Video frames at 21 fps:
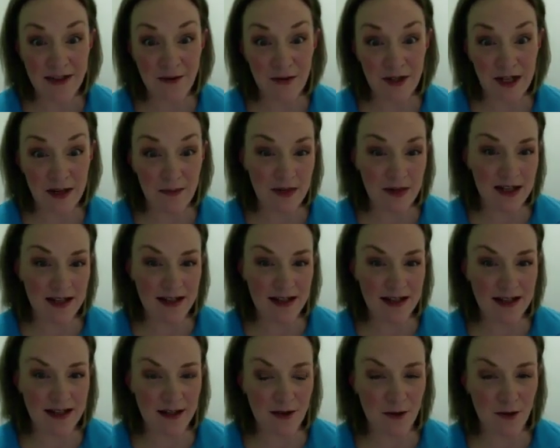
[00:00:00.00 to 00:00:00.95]

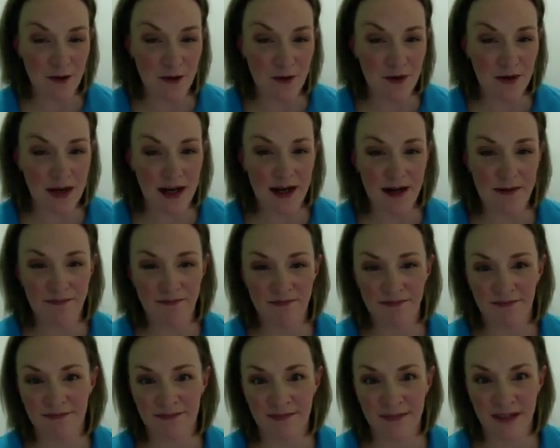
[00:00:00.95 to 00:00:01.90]
tidbits, little
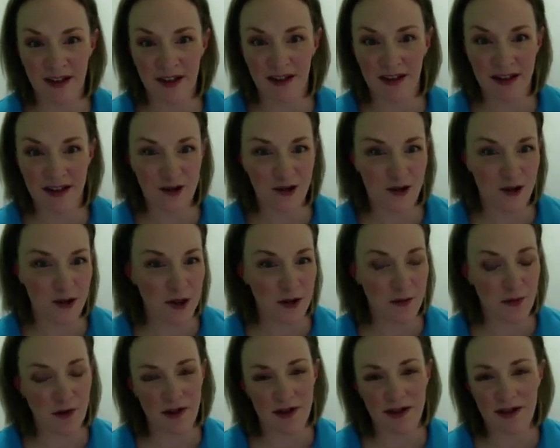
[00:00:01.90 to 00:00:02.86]
things on trigger
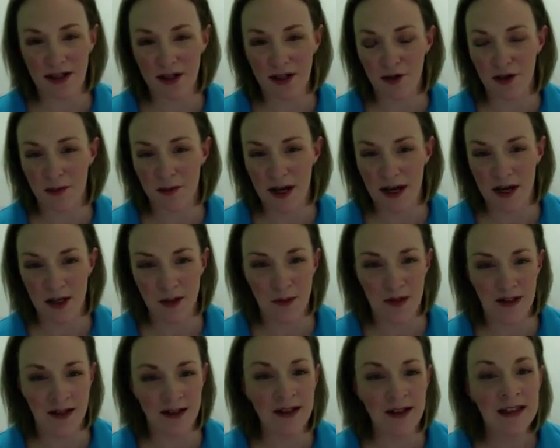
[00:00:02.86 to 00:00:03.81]
points, injury
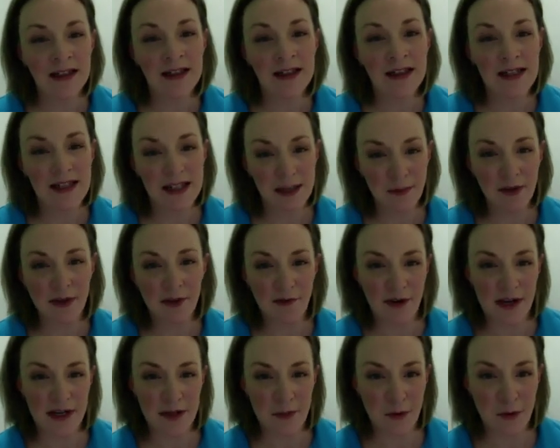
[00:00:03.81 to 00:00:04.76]
management, similar to
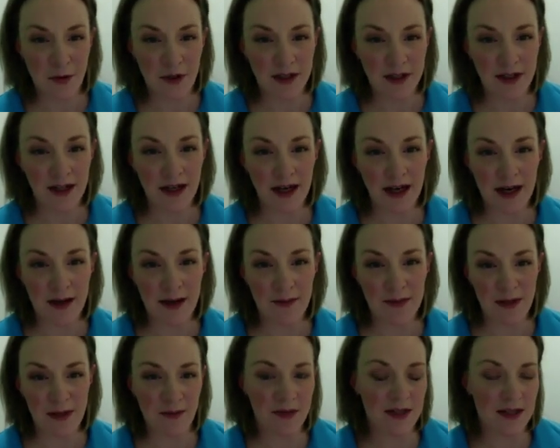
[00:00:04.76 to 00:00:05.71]
Facebook,
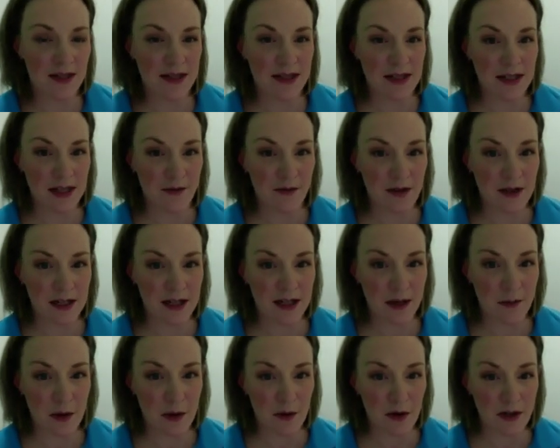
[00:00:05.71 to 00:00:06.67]
similar to the stuff that's
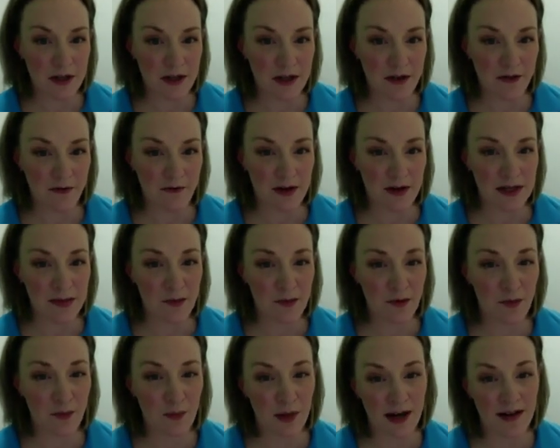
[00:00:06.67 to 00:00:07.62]
going to be posted on
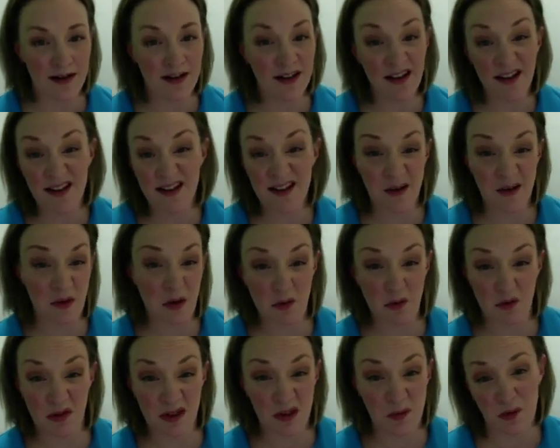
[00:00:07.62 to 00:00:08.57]
Facebook, but some
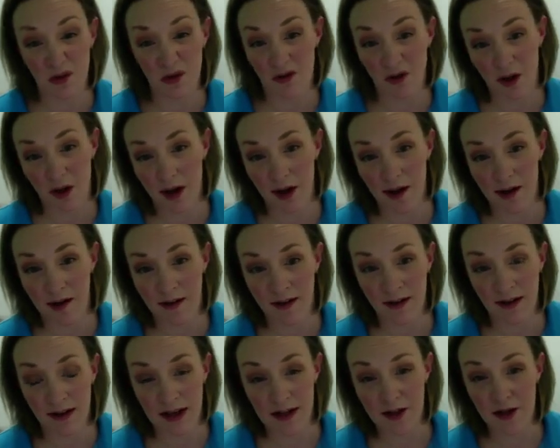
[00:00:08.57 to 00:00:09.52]
people just prefer
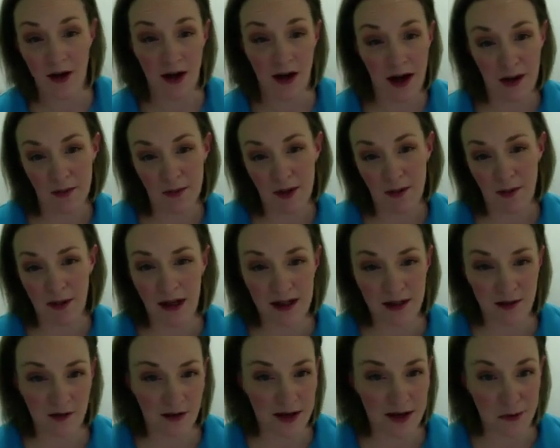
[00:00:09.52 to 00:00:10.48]
Instagram compared
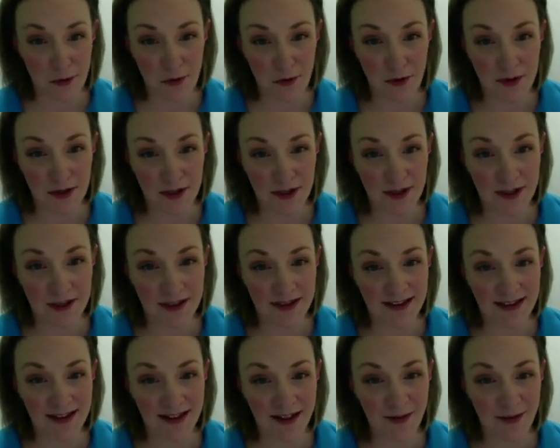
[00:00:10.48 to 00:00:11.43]
to Facebook. So
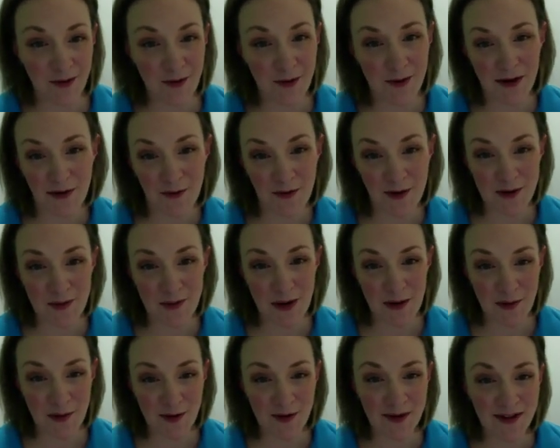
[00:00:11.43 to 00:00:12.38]
if you're one of those
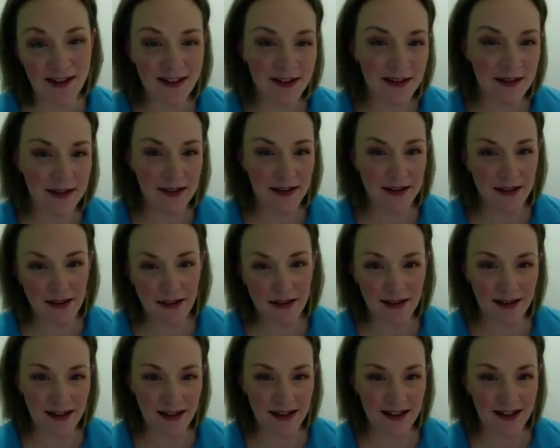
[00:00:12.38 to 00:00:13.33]
people,
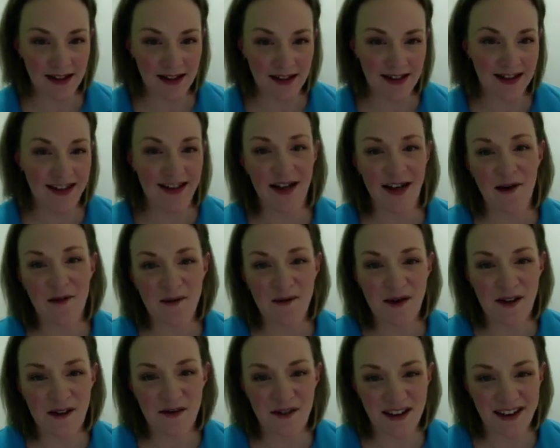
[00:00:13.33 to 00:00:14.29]
yay,
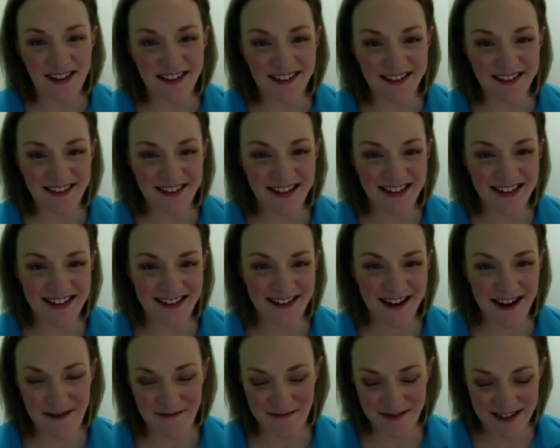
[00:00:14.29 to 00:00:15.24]
we're finally on
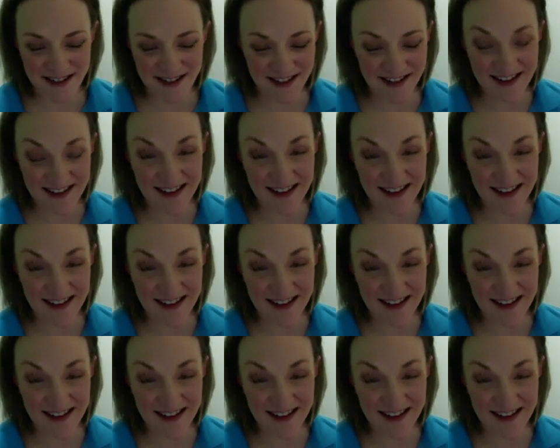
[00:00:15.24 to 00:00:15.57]
Instagram. So